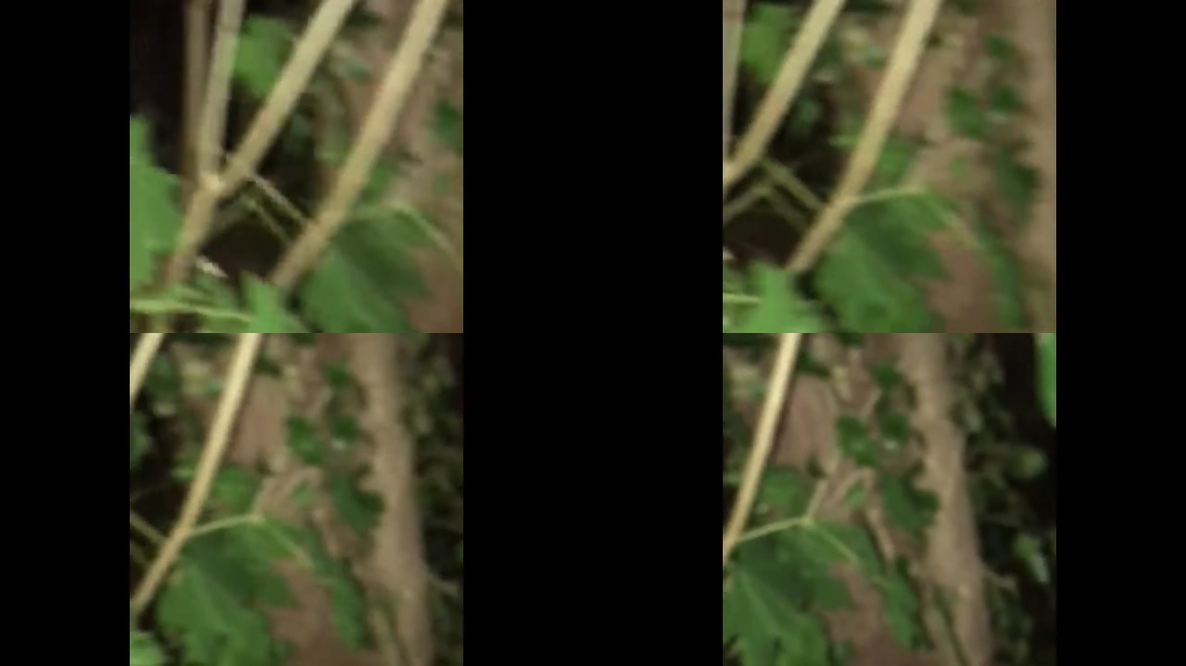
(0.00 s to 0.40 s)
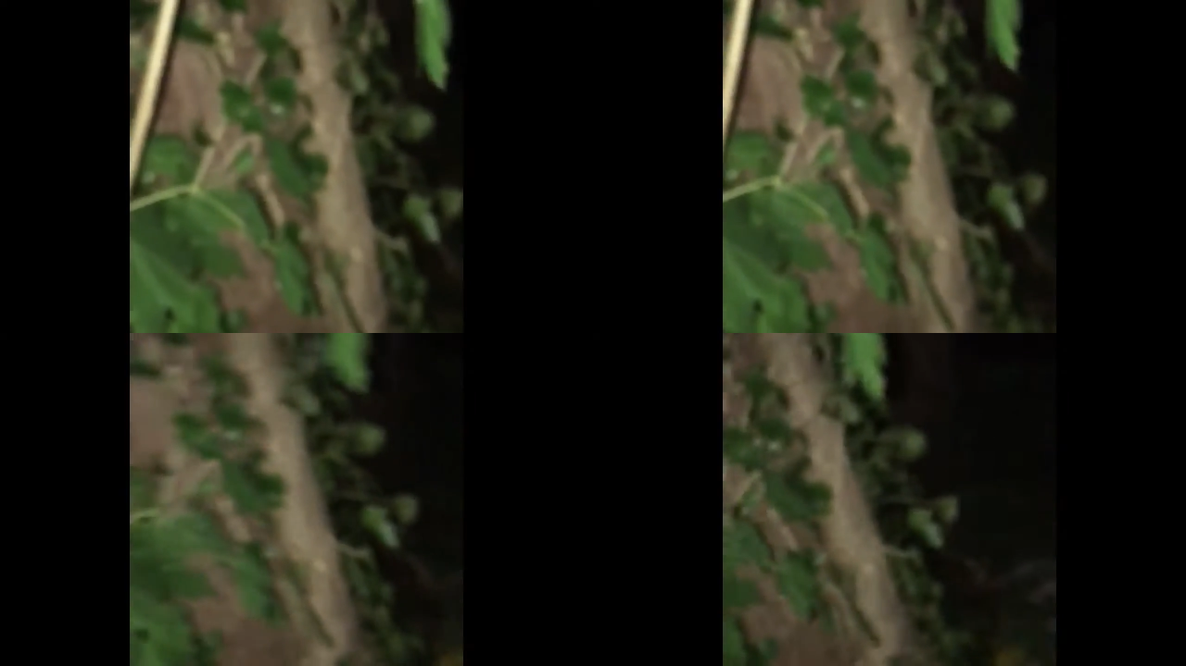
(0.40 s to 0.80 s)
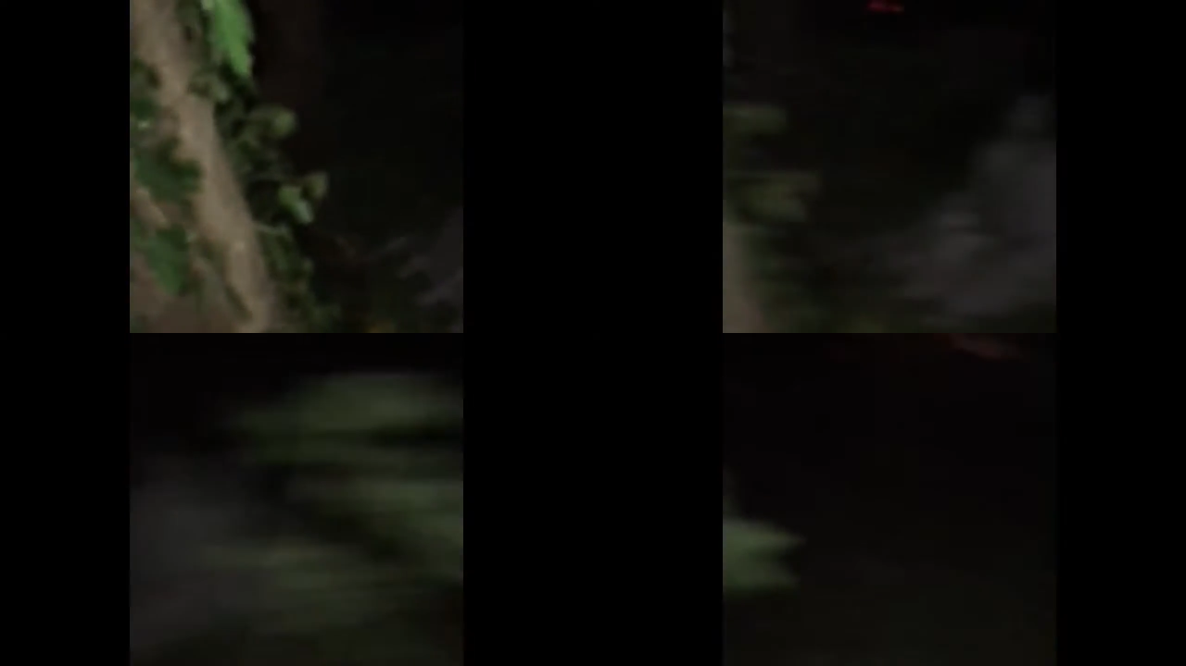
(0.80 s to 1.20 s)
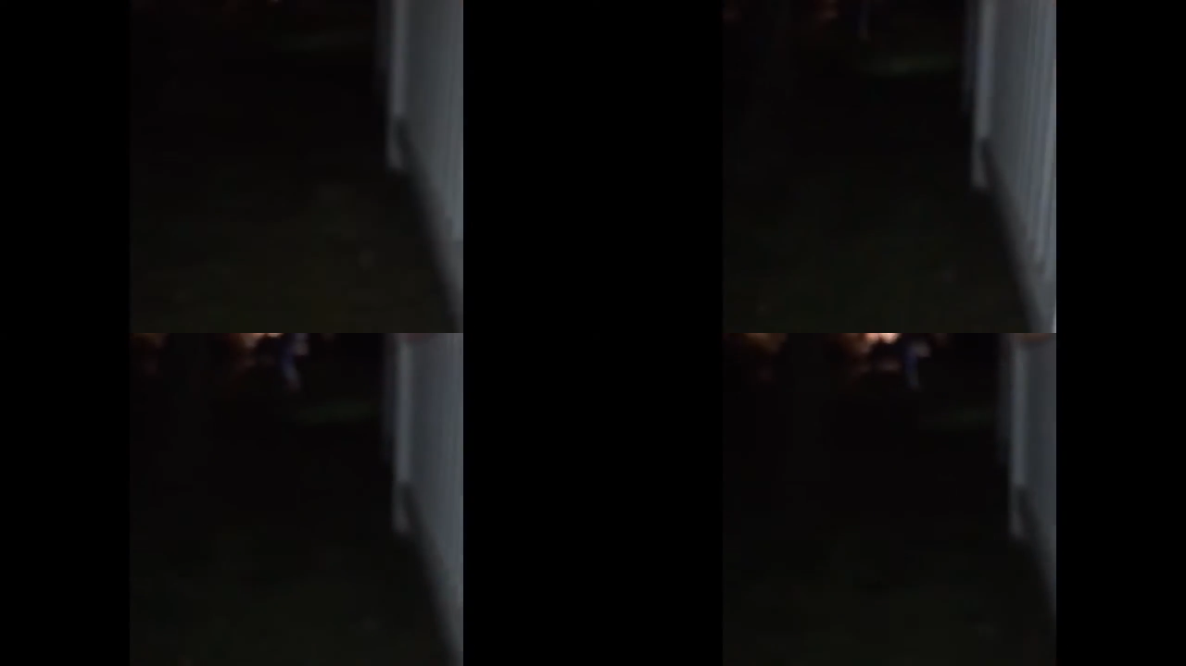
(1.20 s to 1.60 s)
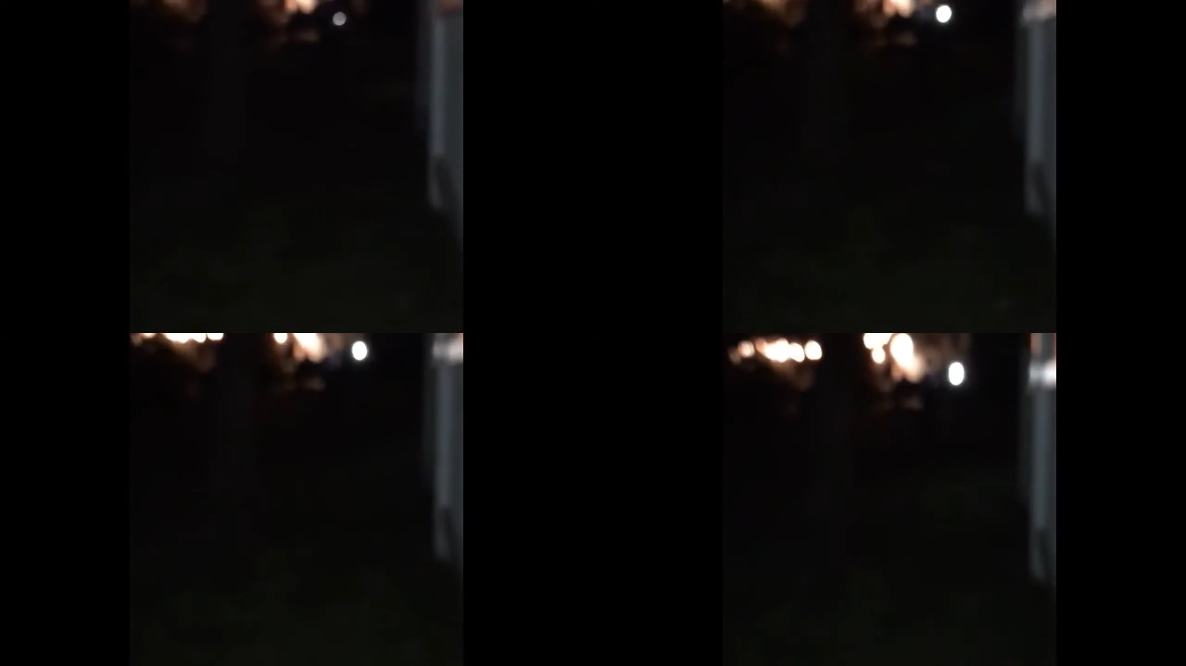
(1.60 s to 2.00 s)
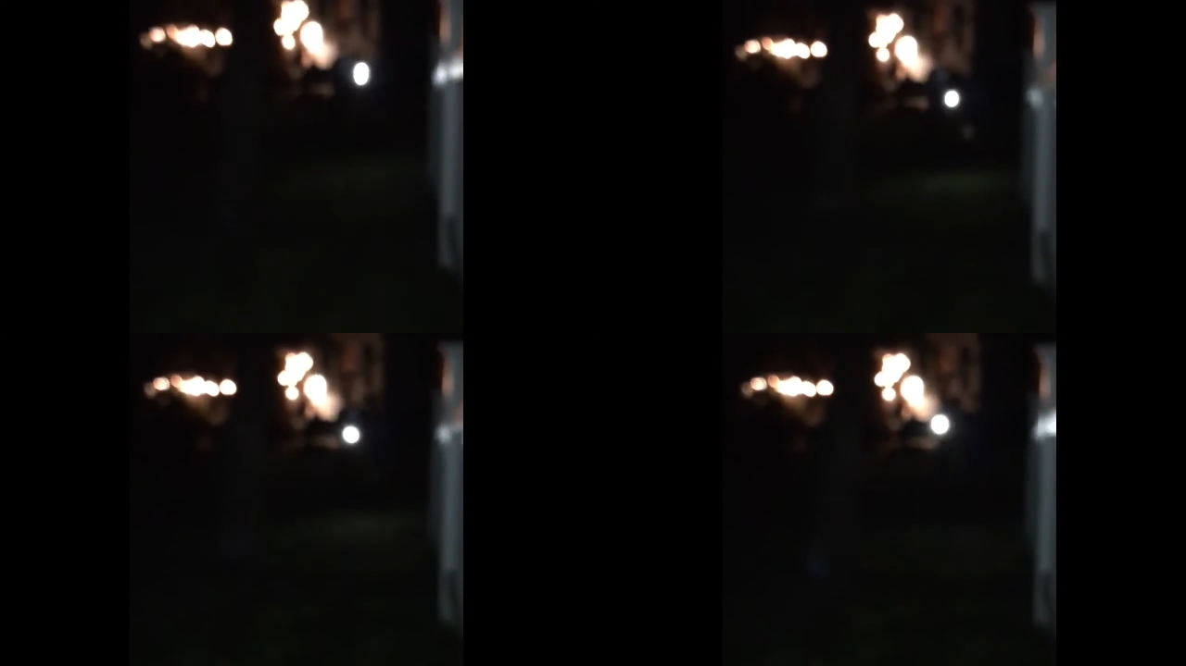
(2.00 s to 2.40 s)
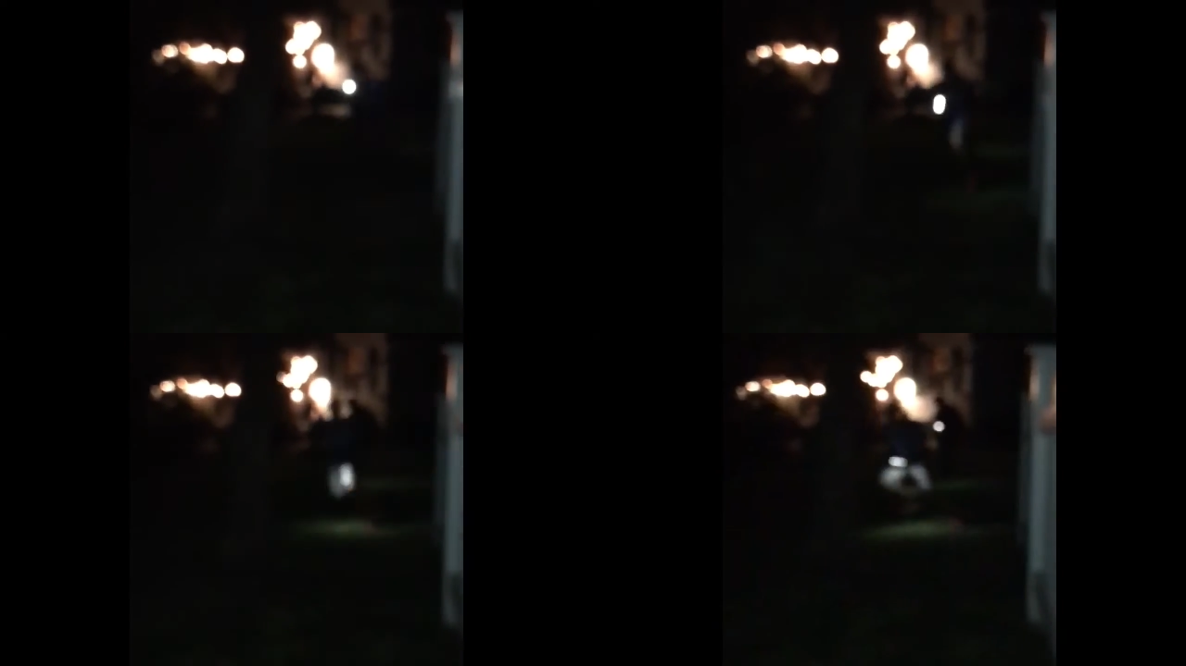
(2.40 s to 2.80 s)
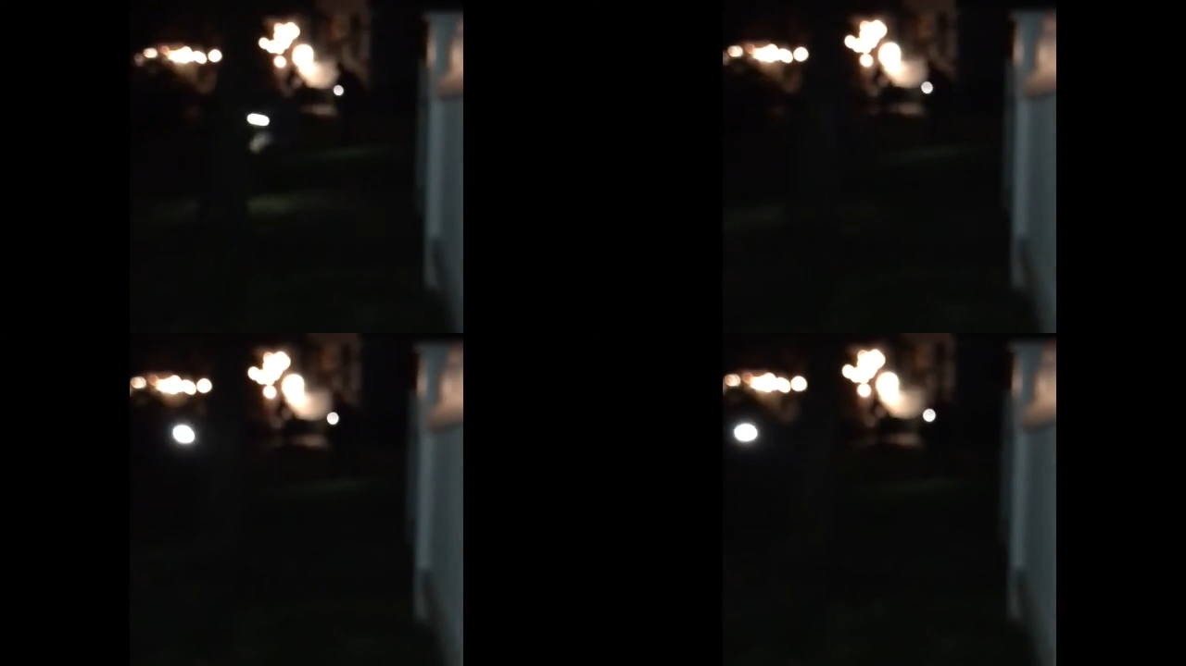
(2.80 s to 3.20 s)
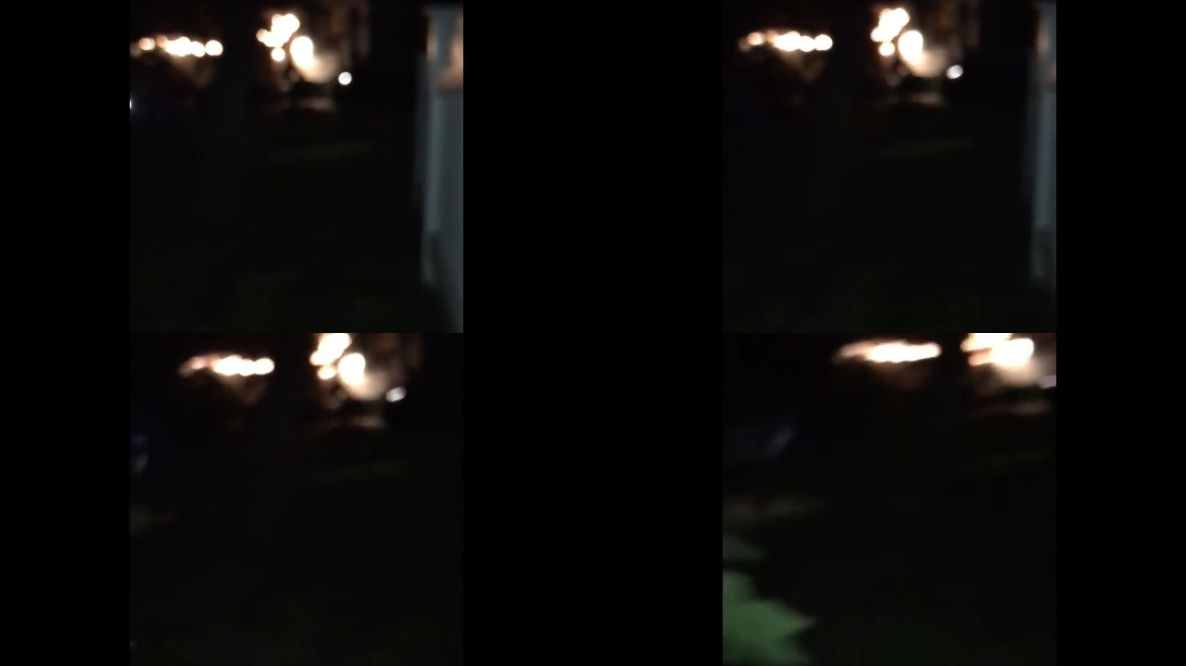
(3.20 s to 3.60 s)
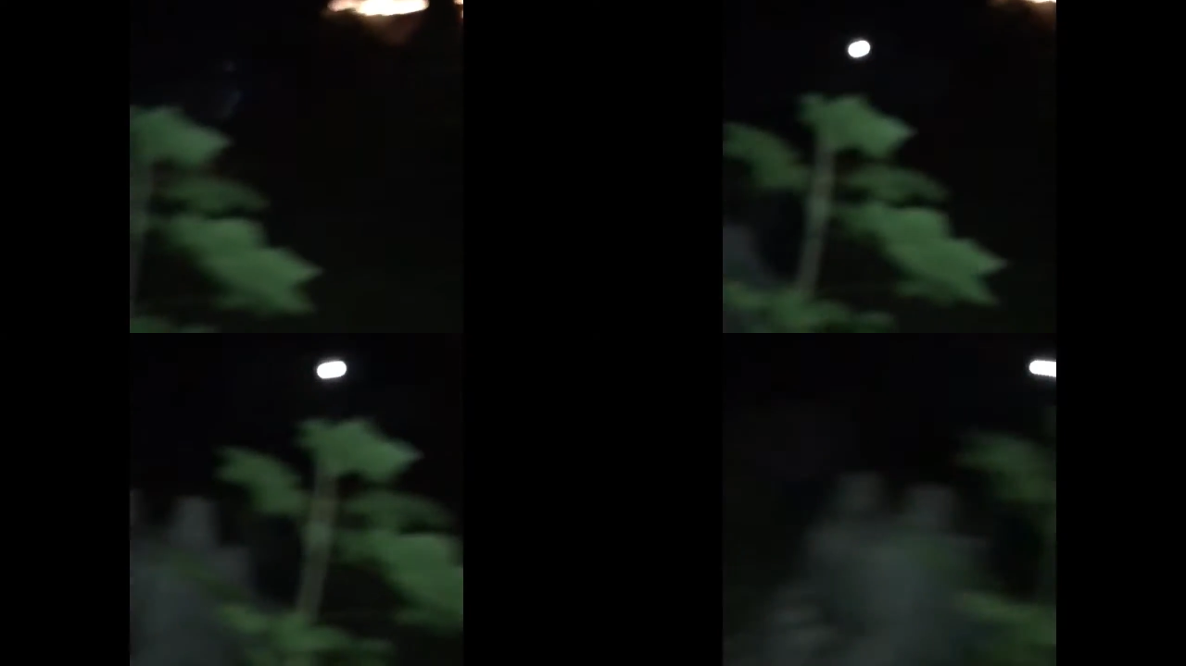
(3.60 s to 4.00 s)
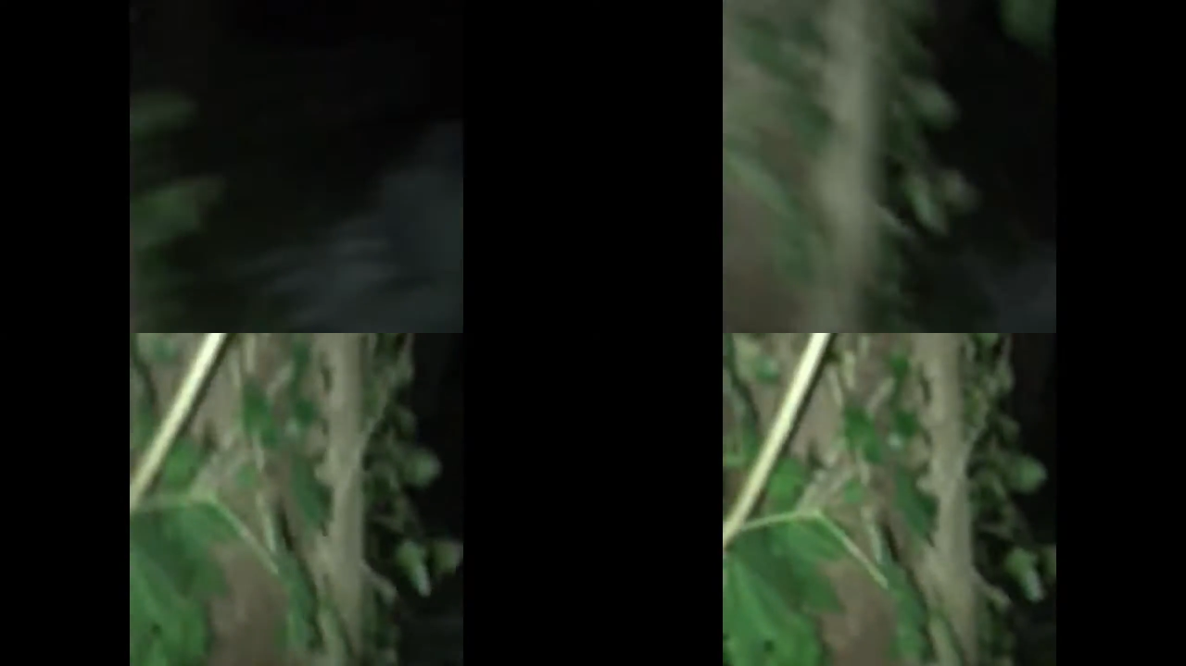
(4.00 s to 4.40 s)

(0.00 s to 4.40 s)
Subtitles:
[unreadable: no face in view]